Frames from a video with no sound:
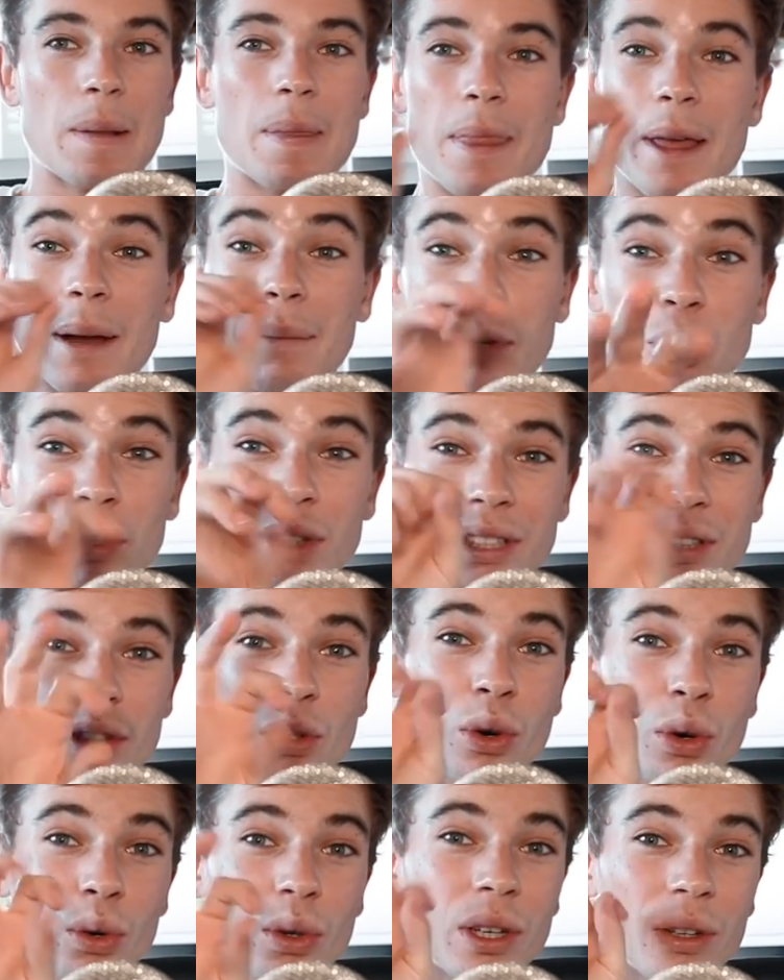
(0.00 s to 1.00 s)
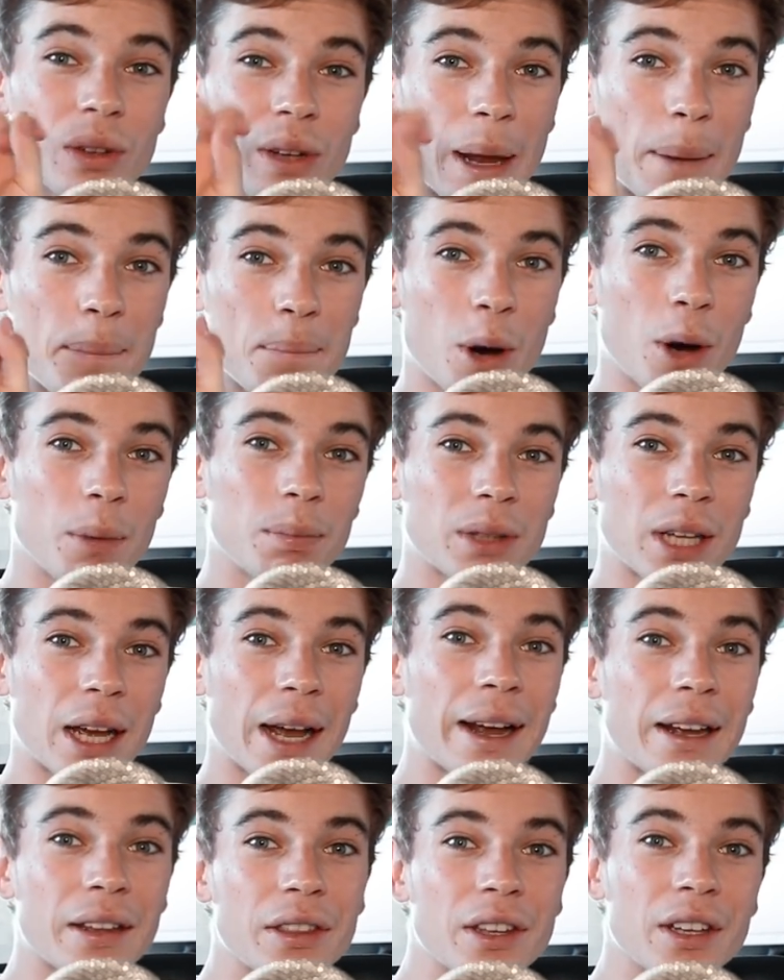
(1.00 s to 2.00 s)
I'm doing this cool little like pop
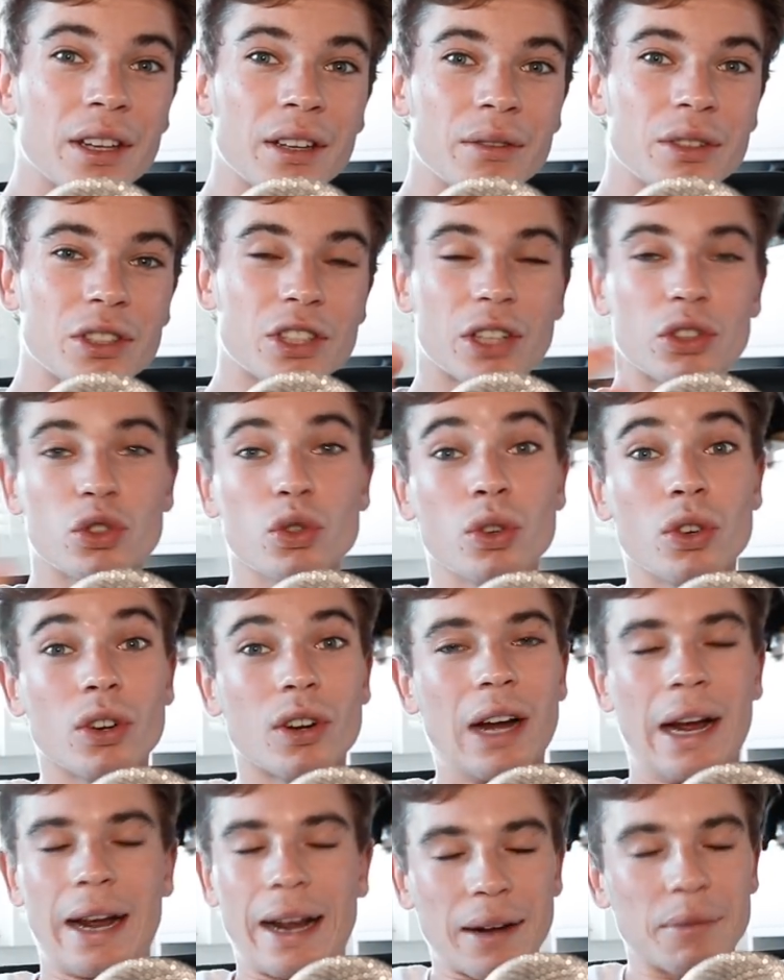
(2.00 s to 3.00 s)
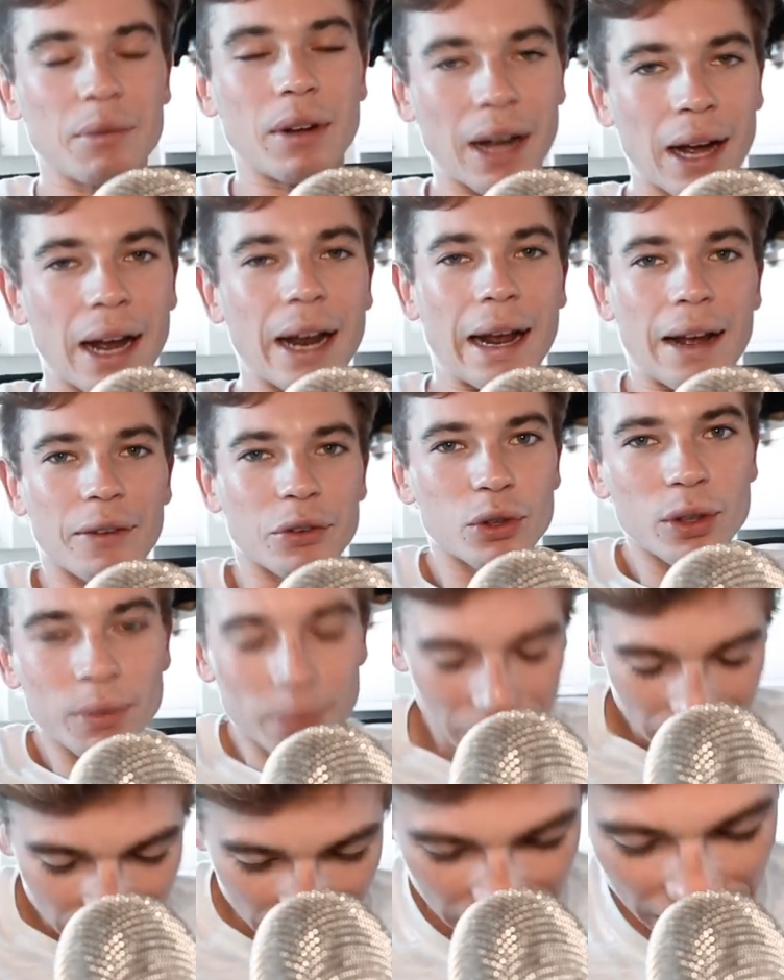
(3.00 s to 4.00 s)
tag thing, which I saw, I have to
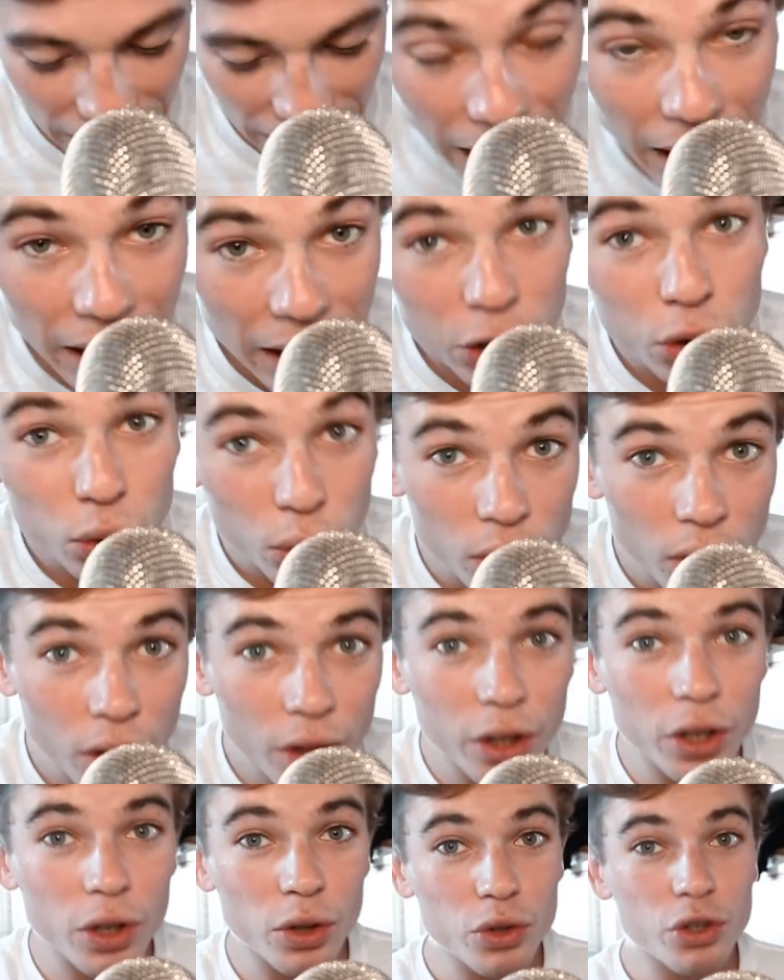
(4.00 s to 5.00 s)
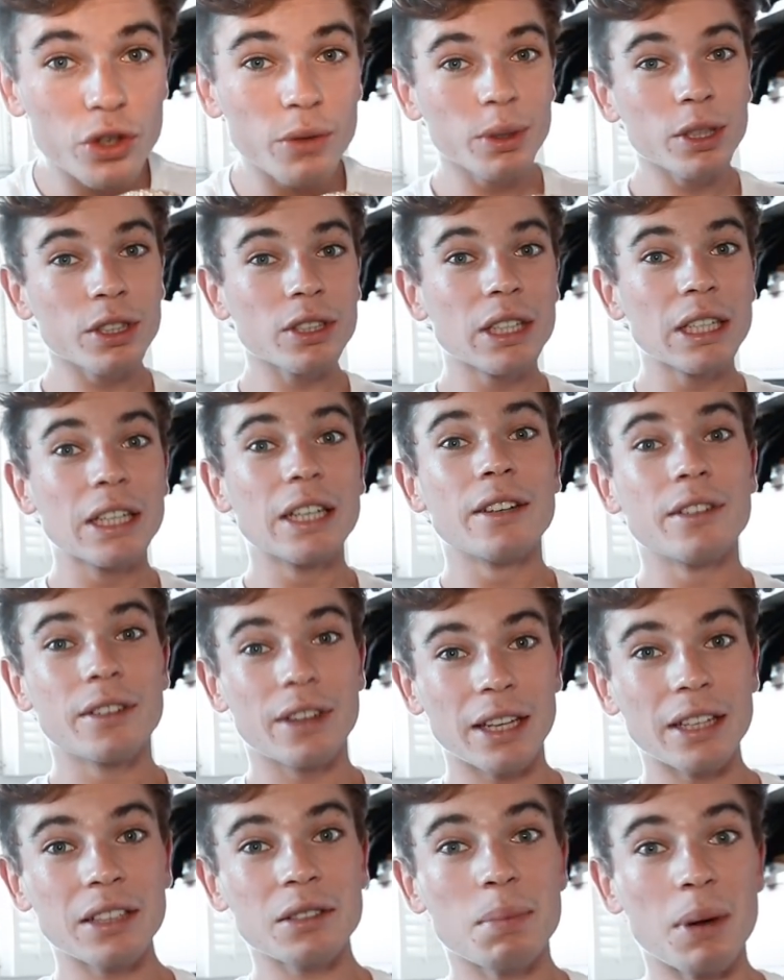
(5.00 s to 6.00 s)
admit, I saw another YouTuber's
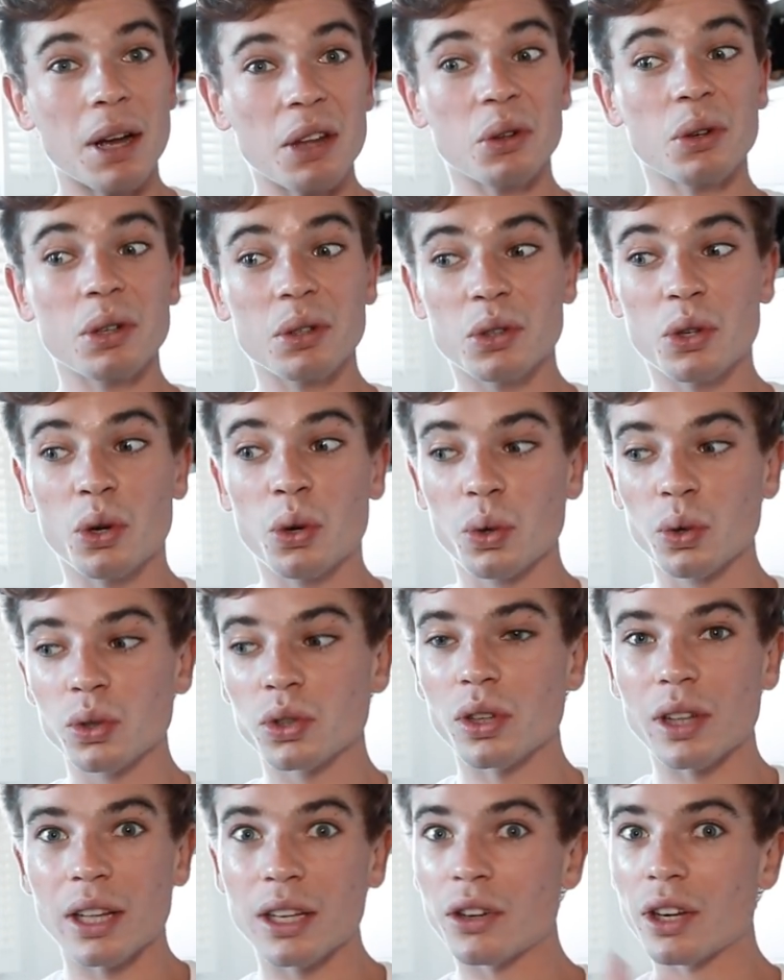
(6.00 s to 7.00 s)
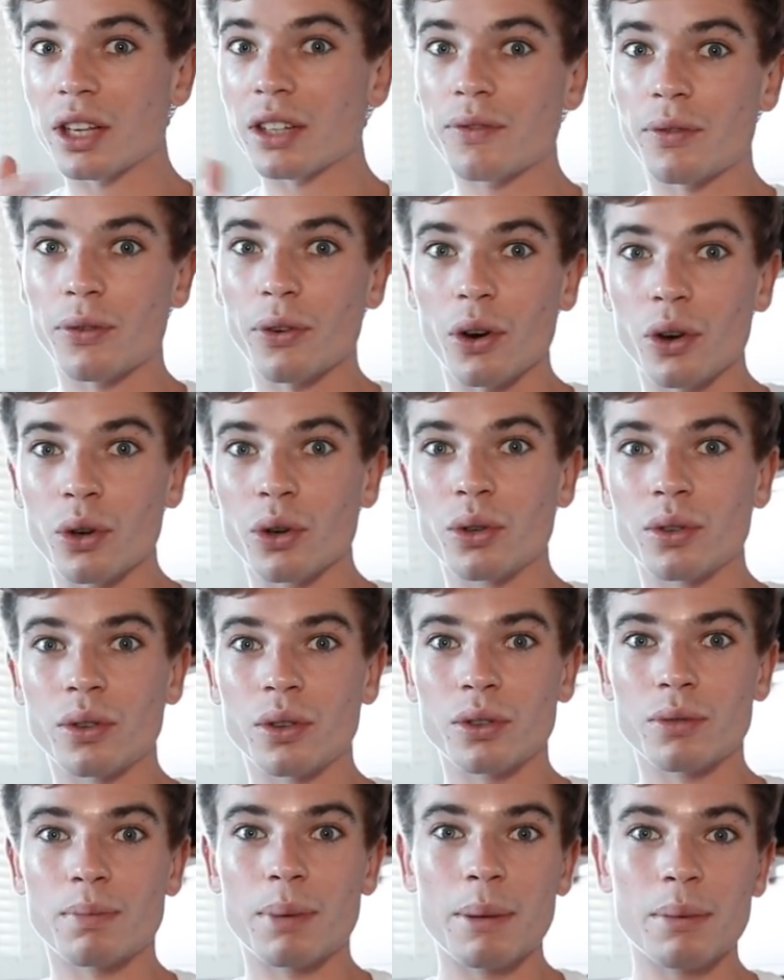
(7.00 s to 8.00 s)
things, but I thought it was cool, so then you can
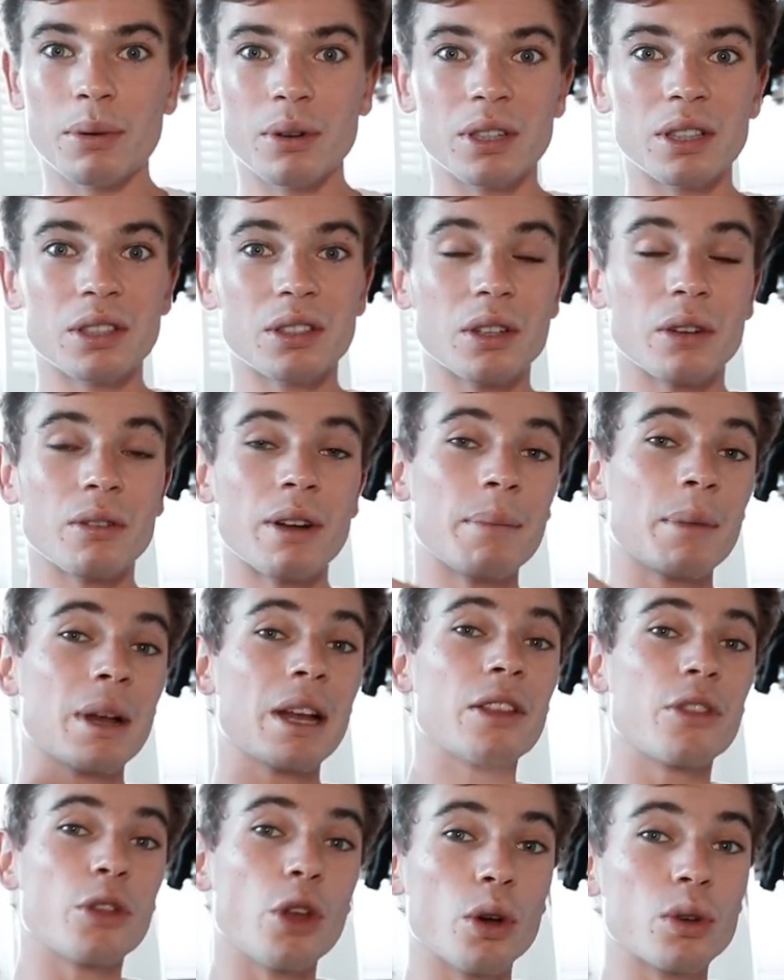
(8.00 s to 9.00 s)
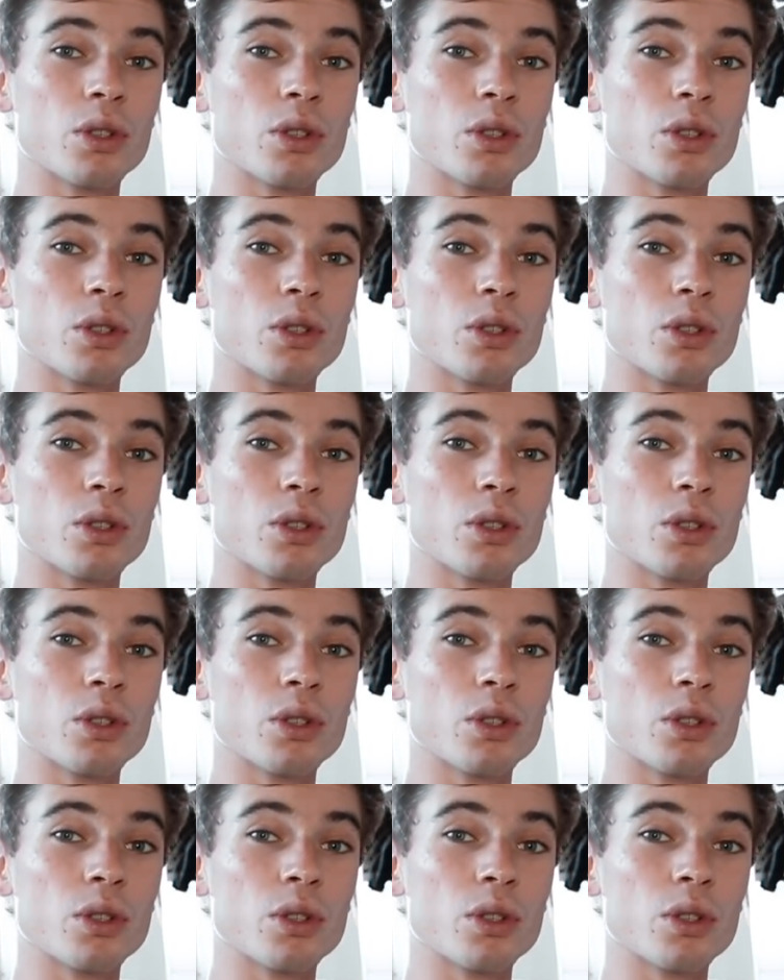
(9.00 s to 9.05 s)
follow those people on Instagram.